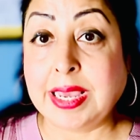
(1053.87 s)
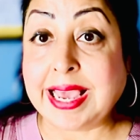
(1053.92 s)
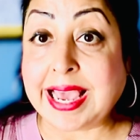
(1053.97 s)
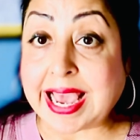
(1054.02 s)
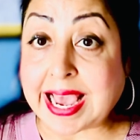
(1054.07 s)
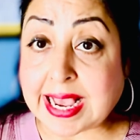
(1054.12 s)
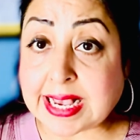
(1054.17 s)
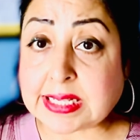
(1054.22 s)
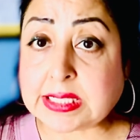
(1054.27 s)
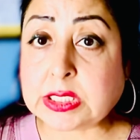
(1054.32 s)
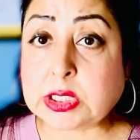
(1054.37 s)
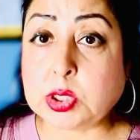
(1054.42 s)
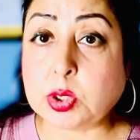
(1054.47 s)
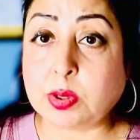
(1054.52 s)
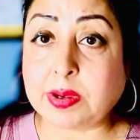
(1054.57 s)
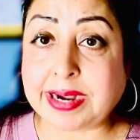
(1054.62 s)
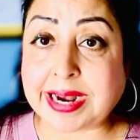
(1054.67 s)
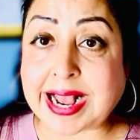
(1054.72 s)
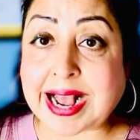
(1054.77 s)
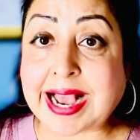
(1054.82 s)
As
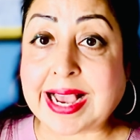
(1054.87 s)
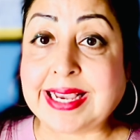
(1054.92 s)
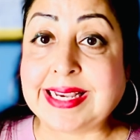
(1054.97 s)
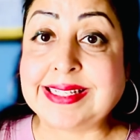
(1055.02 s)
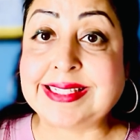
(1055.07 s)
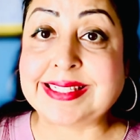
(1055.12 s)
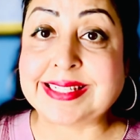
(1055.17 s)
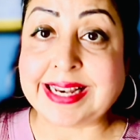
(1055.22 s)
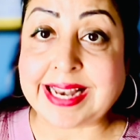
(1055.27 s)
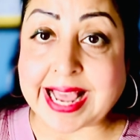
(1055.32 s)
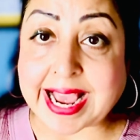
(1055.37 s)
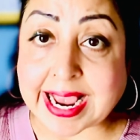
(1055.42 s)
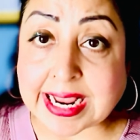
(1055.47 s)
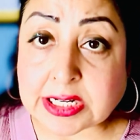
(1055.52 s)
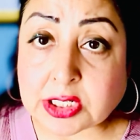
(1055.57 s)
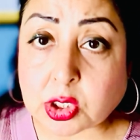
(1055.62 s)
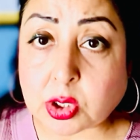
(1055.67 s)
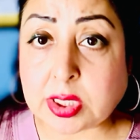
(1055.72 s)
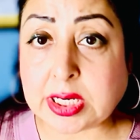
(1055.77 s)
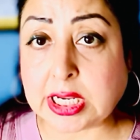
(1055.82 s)
your eyes land
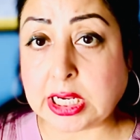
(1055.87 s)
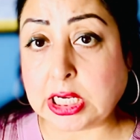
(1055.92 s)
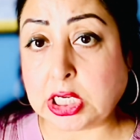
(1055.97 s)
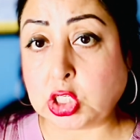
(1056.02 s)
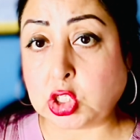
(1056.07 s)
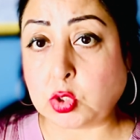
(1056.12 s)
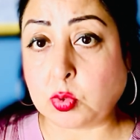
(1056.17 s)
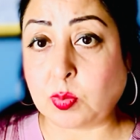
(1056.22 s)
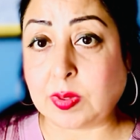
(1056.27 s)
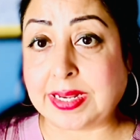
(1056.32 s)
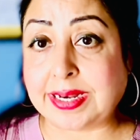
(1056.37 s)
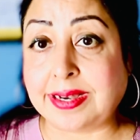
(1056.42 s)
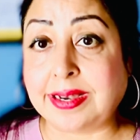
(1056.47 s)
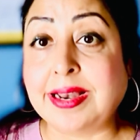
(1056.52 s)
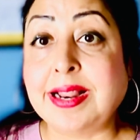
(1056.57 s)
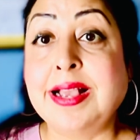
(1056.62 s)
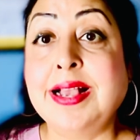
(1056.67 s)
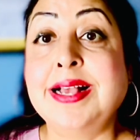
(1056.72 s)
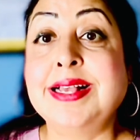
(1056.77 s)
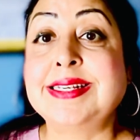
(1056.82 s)
on each one,
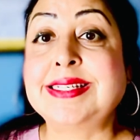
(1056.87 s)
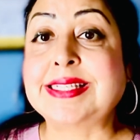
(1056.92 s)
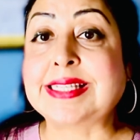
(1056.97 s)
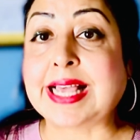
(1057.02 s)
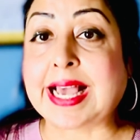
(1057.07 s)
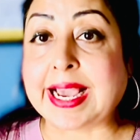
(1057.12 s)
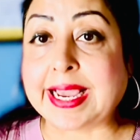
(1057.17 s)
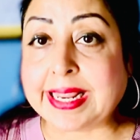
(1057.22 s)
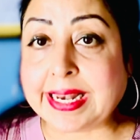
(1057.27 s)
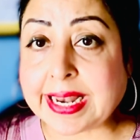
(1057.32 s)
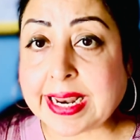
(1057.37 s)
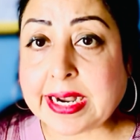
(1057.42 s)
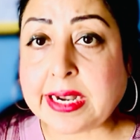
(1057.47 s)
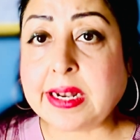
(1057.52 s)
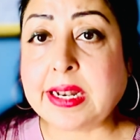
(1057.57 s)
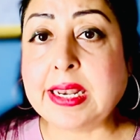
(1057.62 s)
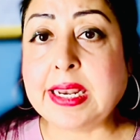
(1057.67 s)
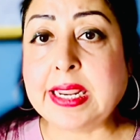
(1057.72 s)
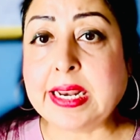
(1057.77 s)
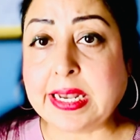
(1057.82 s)

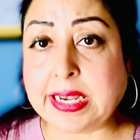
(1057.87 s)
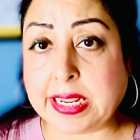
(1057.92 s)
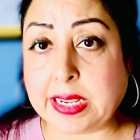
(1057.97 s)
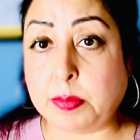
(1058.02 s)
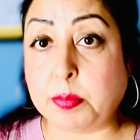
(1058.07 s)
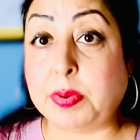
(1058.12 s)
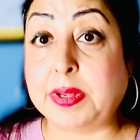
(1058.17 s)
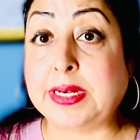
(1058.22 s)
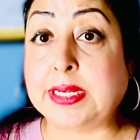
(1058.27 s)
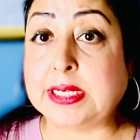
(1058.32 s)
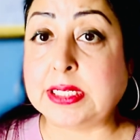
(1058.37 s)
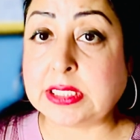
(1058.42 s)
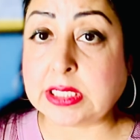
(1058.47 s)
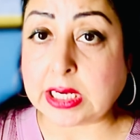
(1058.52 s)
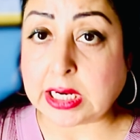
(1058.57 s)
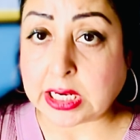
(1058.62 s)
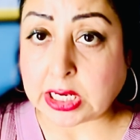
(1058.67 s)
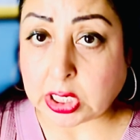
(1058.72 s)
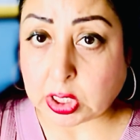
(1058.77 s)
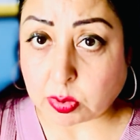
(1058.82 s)
silently label it
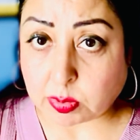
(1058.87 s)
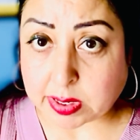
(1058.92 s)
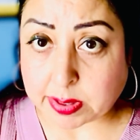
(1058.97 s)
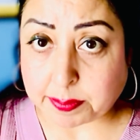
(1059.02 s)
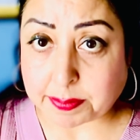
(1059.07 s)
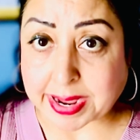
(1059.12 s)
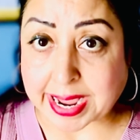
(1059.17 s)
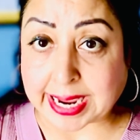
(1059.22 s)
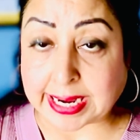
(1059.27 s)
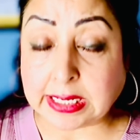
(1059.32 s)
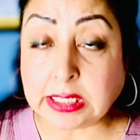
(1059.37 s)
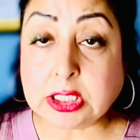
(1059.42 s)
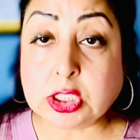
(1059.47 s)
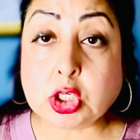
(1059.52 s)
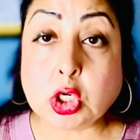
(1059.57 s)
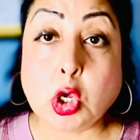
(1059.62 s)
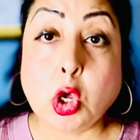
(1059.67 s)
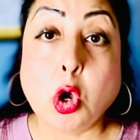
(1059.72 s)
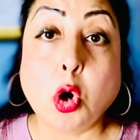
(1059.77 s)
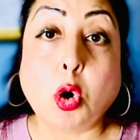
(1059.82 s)
in your mind
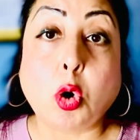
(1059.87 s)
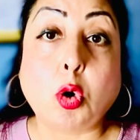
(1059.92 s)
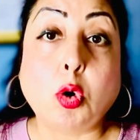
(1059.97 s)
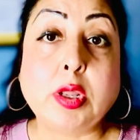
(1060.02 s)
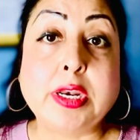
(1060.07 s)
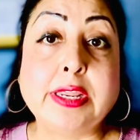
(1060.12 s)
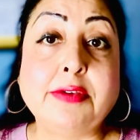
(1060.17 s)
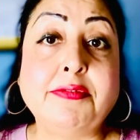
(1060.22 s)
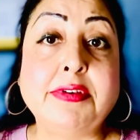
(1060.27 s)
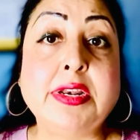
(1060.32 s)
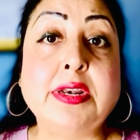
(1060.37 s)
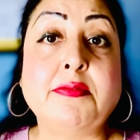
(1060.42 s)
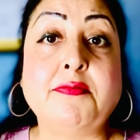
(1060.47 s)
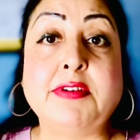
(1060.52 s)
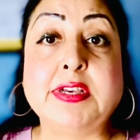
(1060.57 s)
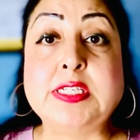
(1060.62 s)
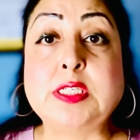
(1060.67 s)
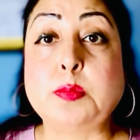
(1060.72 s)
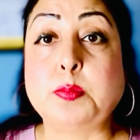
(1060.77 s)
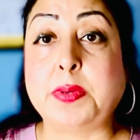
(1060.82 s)
or even
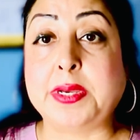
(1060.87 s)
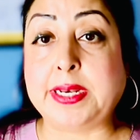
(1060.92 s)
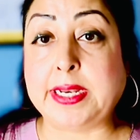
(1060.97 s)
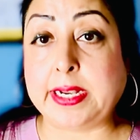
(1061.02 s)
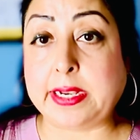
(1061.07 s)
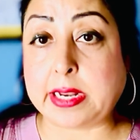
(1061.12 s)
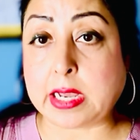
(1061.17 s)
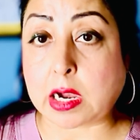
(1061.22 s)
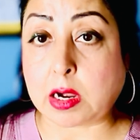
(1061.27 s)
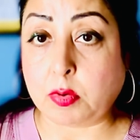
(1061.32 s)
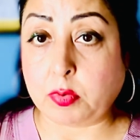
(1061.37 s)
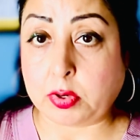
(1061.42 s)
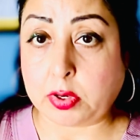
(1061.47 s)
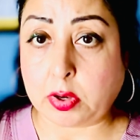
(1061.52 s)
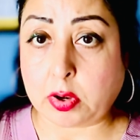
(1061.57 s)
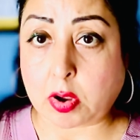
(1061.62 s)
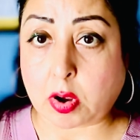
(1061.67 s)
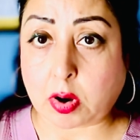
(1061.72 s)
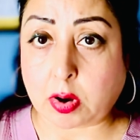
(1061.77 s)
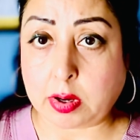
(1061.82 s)
whisper it out
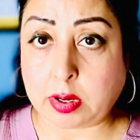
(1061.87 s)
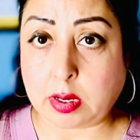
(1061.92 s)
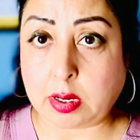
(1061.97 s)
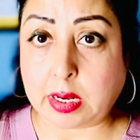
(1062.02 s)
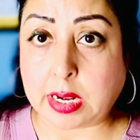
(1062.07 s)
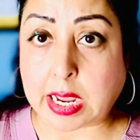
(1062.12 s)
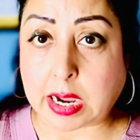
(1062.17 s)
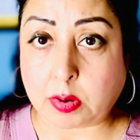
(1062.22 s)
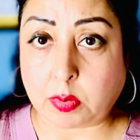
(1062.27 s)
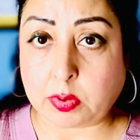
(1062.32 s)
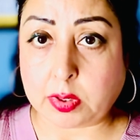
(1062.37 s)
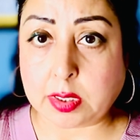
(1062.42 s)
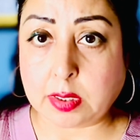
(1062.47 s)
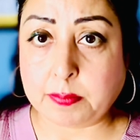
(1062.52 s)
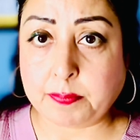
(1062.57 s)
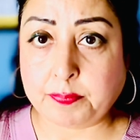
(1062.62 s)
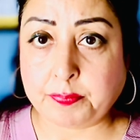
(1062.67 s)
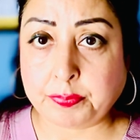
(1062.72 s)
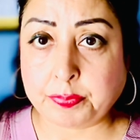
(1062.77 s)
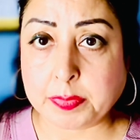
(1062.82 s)
loud.
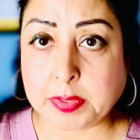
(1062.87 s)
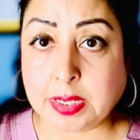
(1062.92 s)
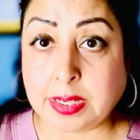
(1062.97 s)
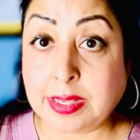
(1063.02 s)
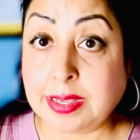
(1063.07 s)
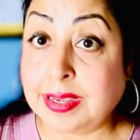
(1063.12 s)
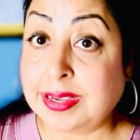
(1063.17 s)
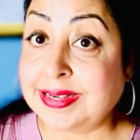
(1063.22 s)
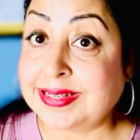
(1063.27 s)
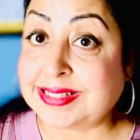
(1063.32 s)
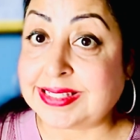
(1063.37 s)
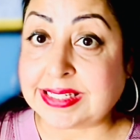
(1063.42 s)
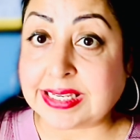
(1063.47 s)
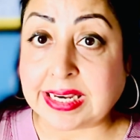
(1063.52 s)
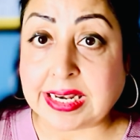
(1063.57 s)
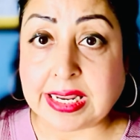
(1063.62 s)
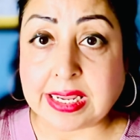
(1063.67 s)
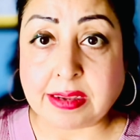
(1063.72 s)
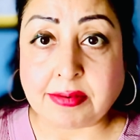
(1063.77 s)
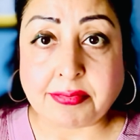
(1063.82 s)

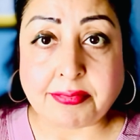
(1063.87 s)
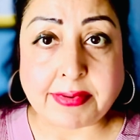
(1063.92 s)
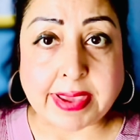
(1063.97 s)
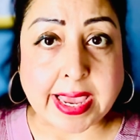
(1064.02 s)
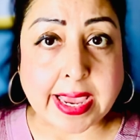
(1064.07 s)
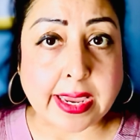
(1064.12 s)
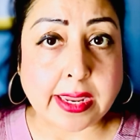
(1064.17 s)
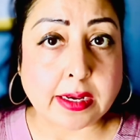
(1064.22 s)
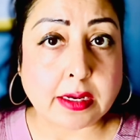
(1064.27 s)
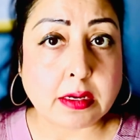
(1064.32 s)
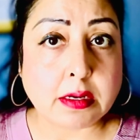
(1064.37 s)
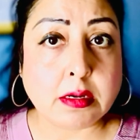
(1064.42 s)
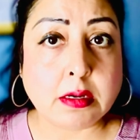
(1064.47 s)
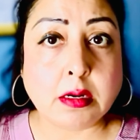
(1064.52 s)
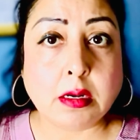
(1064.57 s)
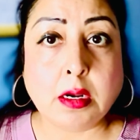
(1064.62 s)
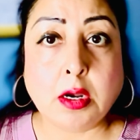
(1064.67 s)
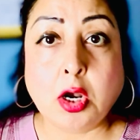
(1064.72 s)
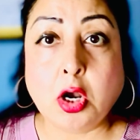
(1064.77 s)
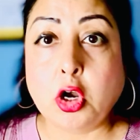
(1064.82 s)
Ceiling fan,
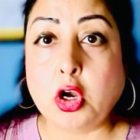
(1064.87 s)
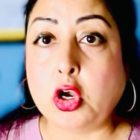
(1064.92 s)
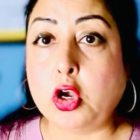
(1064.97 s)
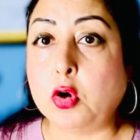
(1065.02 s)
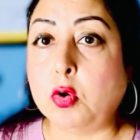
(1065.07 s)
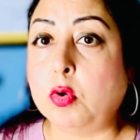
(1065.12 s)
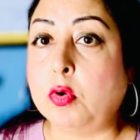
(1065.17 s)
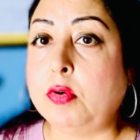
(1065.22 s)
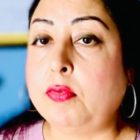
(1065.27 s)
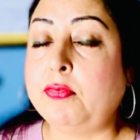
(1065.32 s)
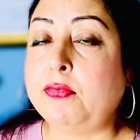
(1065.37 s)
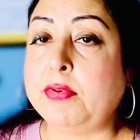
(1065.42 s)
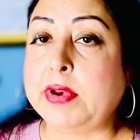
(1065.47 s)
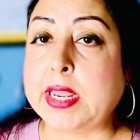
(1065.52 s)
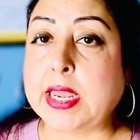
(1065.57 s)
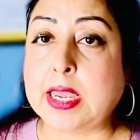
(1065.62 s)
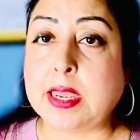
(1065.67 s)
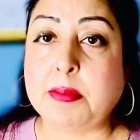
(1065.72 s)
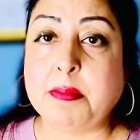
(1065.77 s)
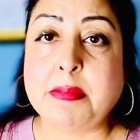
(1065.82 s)
door
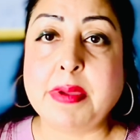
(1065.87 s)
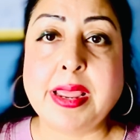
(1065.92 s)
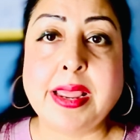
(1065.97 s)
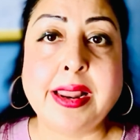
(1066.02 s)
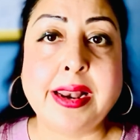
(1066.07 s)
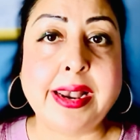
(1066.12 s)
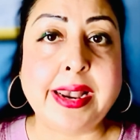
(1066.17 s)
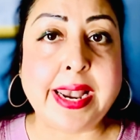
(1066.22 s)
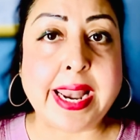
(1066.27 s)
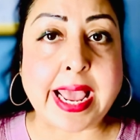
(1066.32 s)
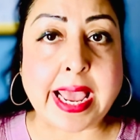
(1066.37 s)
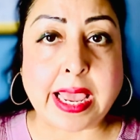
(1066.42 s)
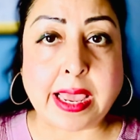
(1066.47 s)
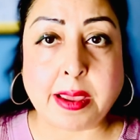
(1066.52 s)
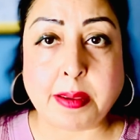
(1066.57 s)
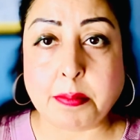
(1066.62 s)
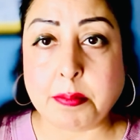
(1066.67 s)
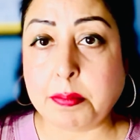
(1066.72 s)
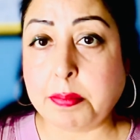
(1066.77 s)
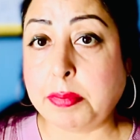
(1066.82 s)
frame,
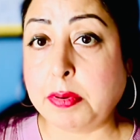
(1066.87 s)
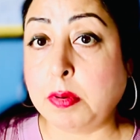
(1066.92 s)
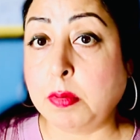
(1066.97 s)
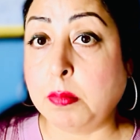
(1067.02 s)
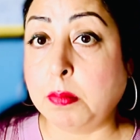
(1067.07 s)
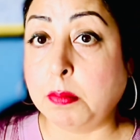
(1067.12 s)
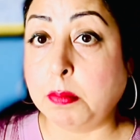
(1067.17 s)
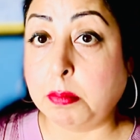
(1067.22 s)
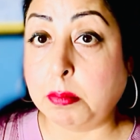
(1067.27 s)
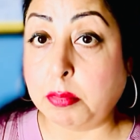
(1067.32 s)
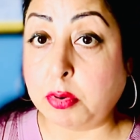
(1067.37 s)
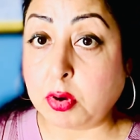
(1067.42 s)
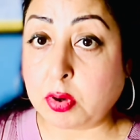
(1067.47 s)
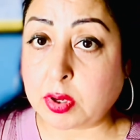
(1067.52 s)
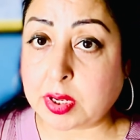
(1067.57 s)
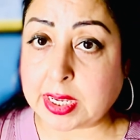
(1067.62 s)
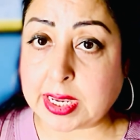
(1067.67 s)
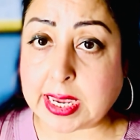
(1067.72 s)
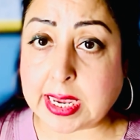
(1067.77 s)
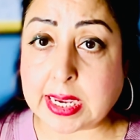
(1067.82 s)
lamp,
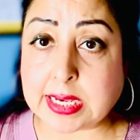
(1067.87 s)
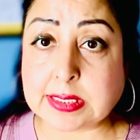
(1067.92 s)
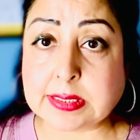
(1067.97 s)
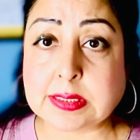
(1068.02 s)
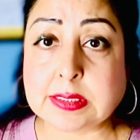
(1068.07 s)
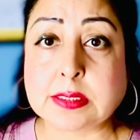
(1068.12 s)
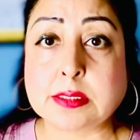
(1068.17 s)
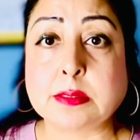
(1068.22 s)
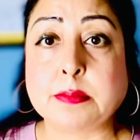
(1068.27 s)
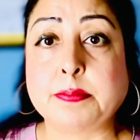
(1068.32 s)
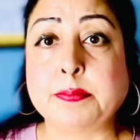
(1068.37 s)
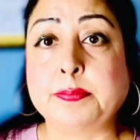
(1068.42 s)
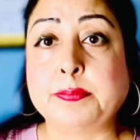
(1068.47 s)
bookcase.